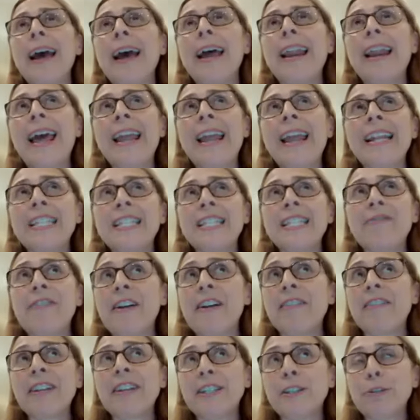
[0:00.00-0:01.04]
and it's a
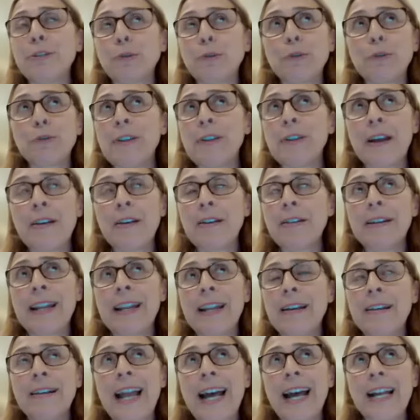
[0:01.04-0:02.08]
very sort of
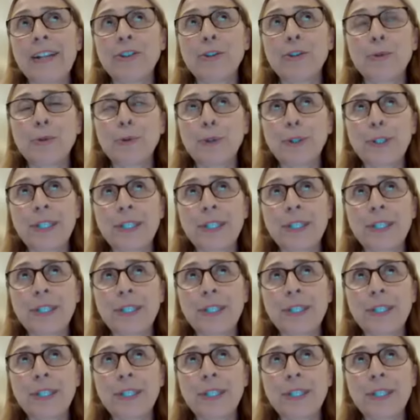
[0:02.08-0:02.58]
a natural